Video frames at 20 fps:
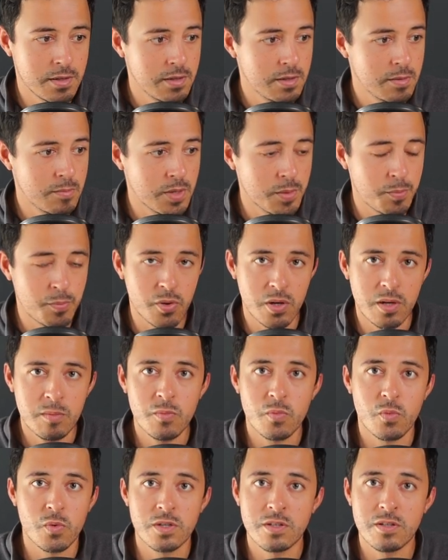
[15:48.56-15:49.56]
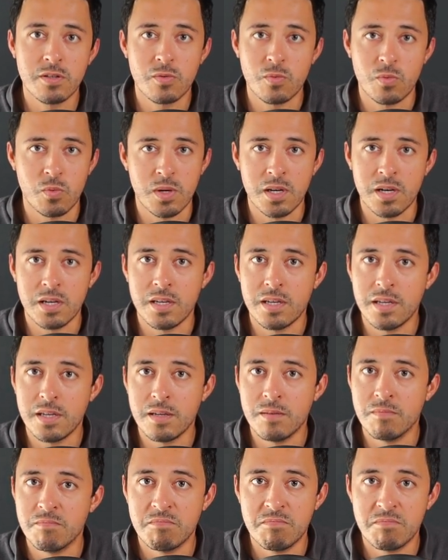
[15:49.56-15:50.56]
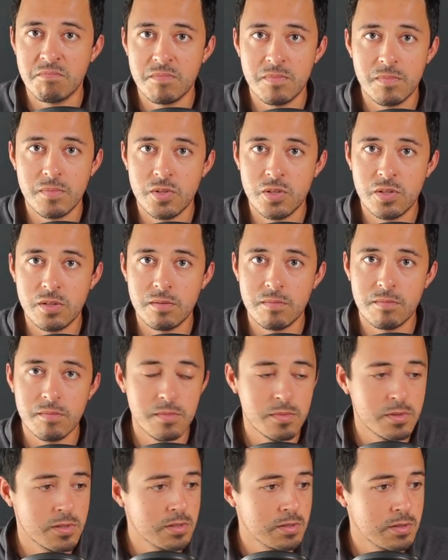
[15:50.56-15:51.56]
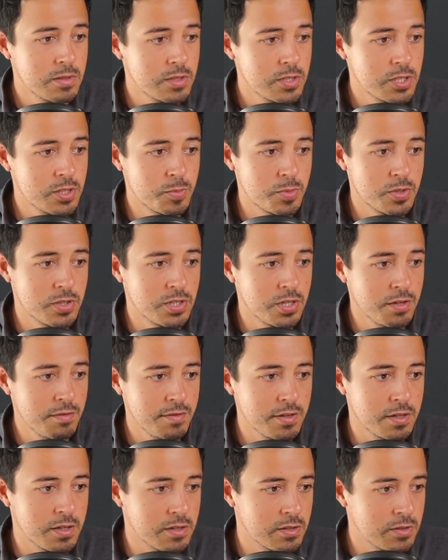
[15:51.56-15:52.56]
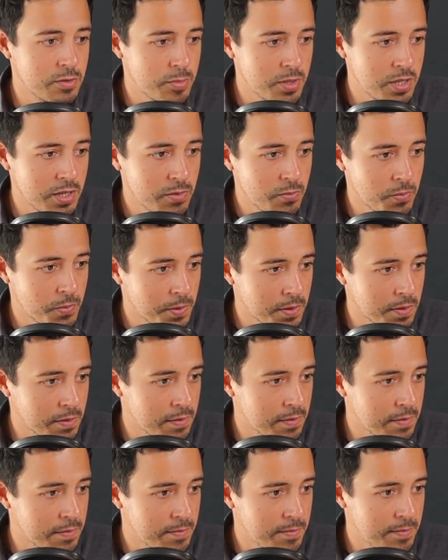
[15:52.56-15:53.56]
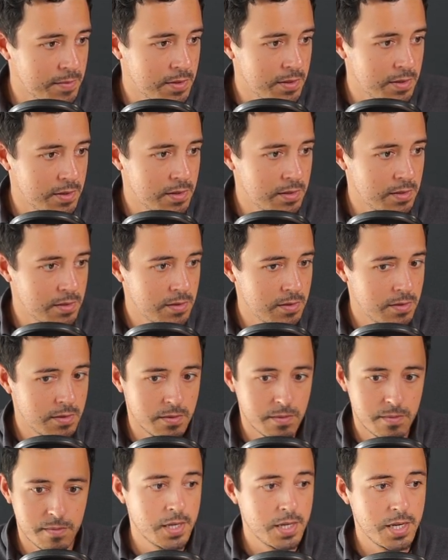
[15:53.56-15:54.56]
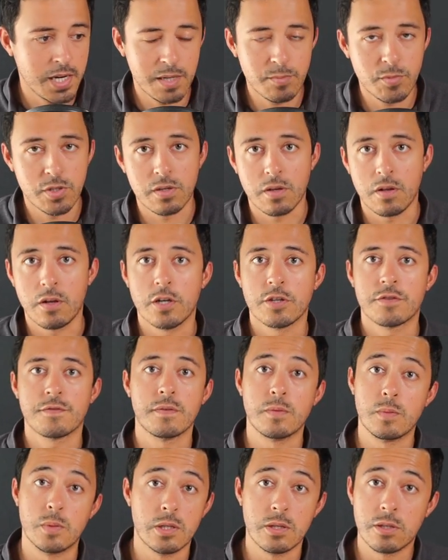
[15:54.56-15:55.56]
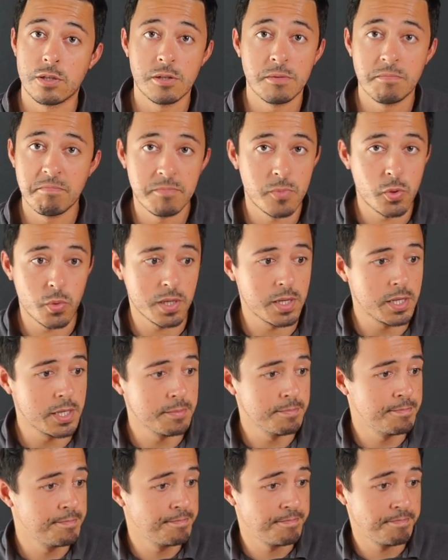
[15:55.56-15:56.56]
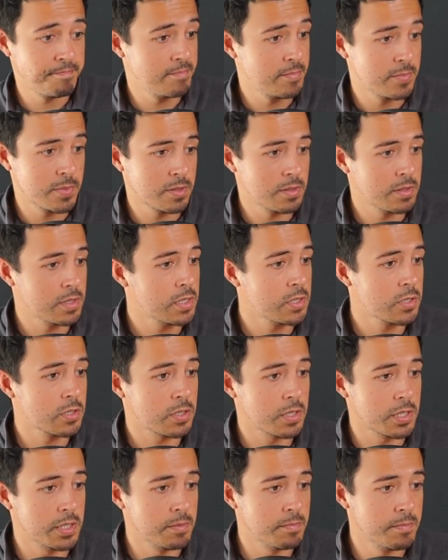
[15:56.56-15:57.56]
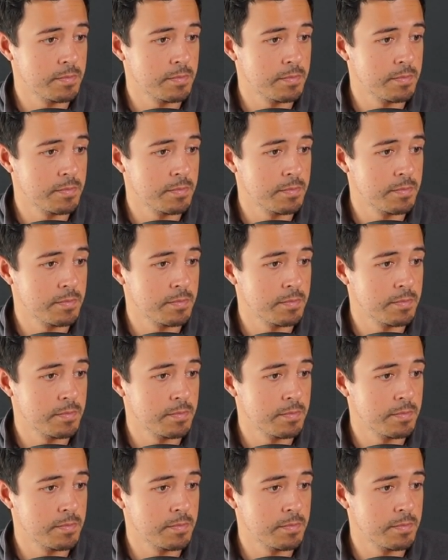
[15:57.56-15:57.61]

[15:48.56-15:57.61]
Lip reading: My prompt wasn't really specific to begin with. I'm just lost for words, really, honestly.